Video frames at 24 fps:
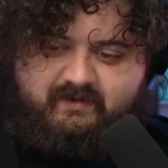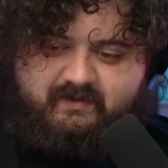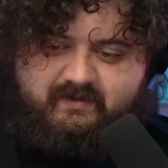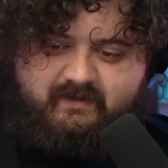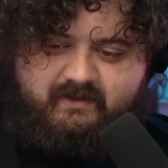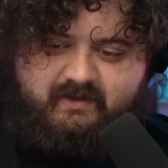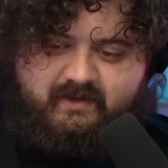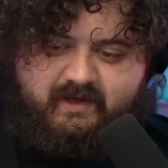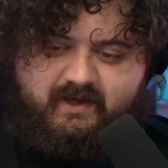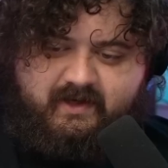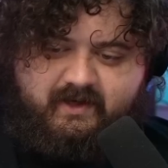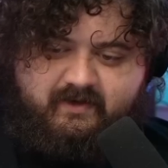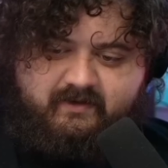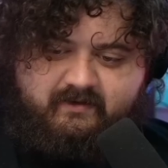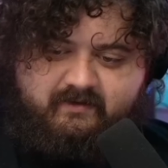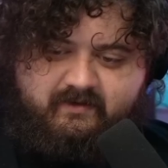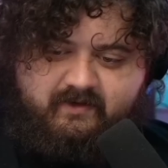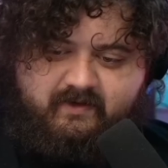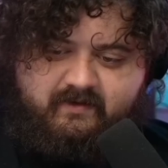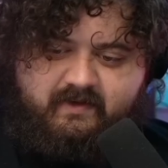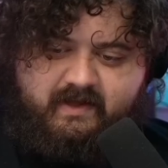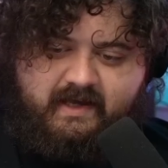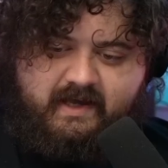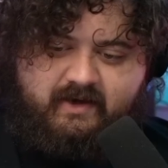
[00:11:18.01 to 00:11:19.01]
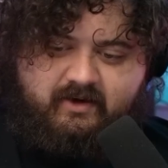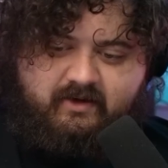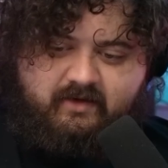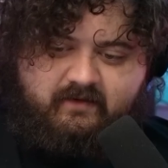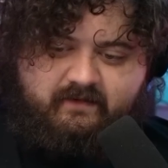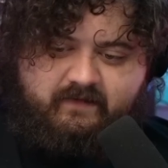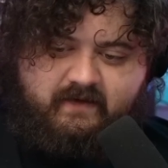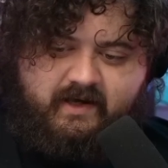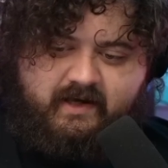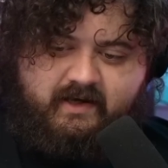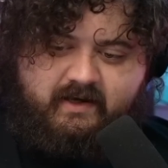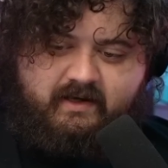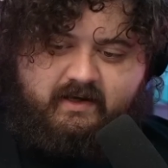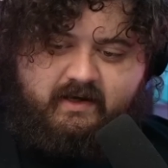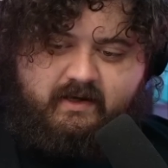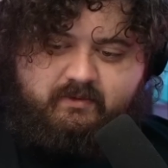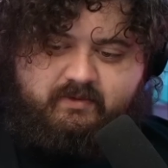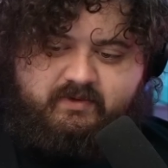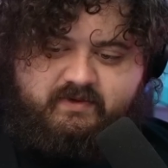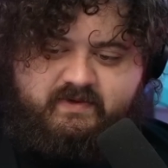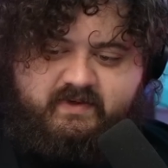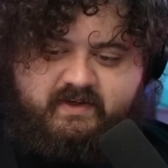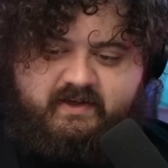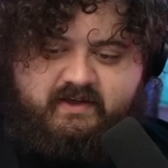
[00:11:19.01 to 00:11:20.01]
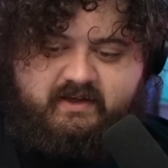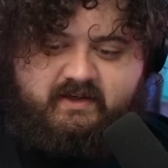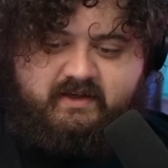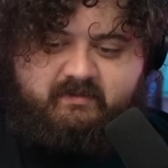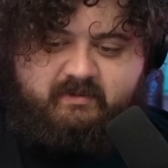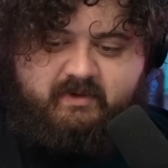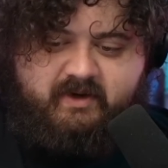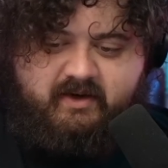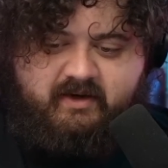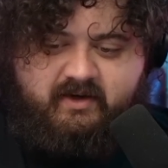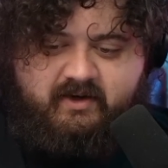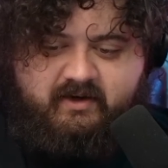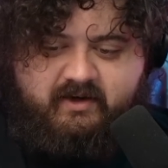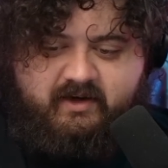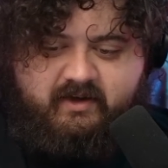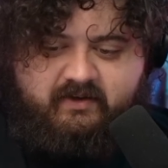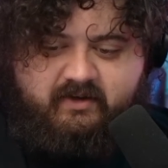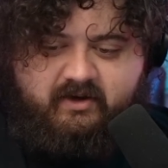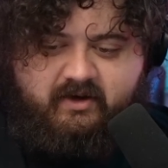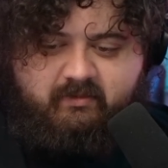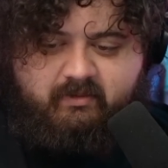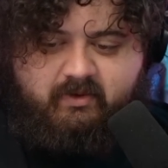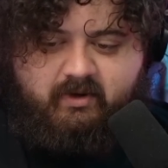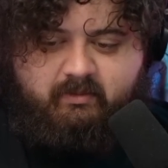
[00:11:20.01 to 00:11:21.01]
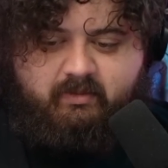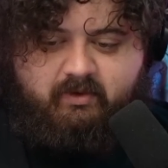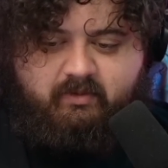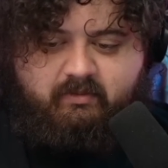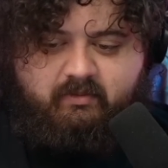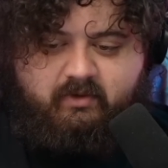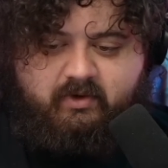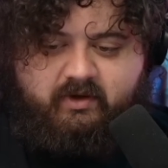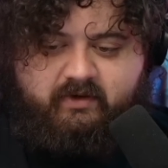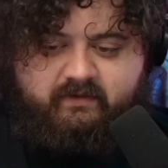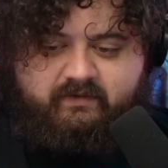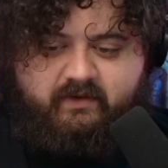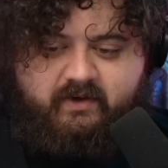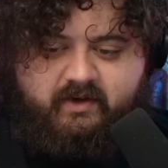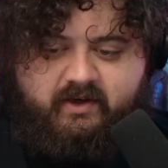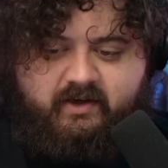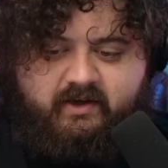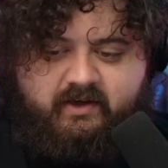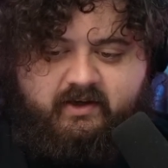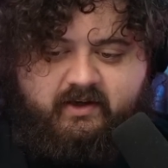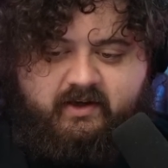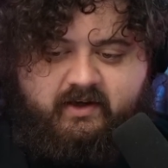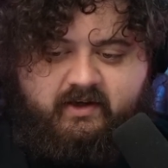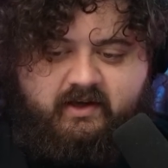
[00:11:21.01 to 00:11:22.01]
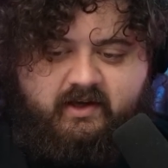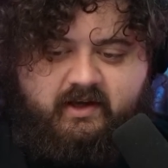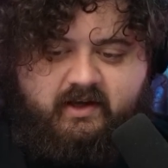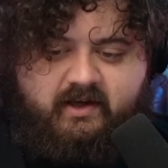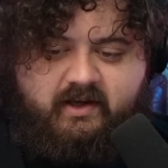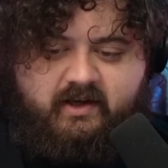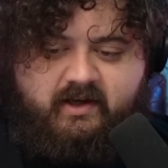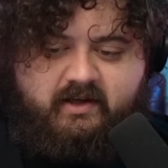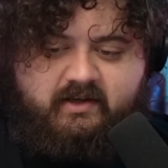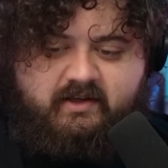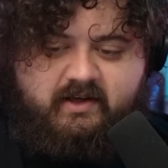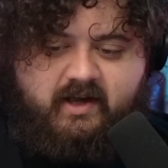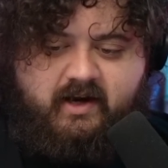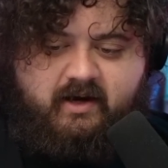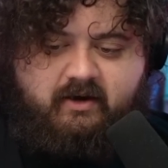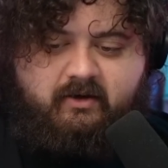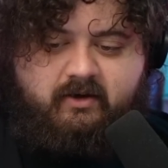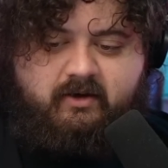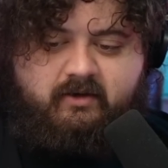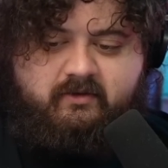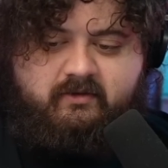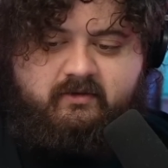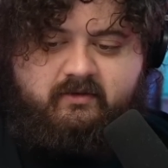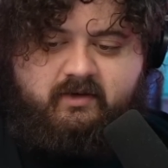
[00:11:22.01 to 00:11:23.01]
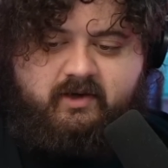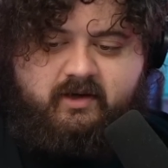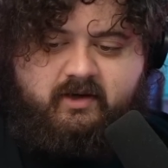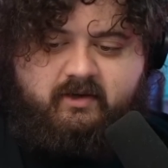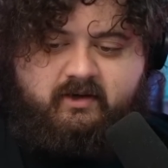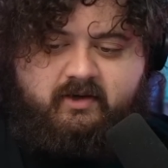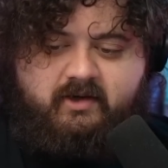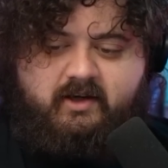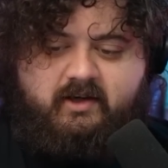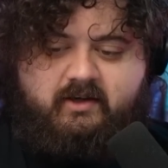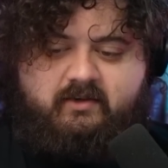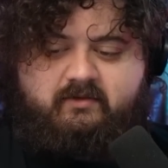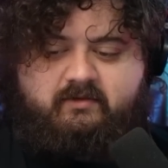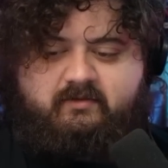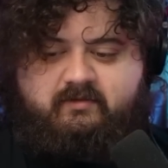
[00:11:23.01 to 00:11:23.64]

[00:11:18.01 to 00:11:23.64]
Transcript: Yeah, that or if I was thinking about it and I thought it might be really funny to get a Karen haircut.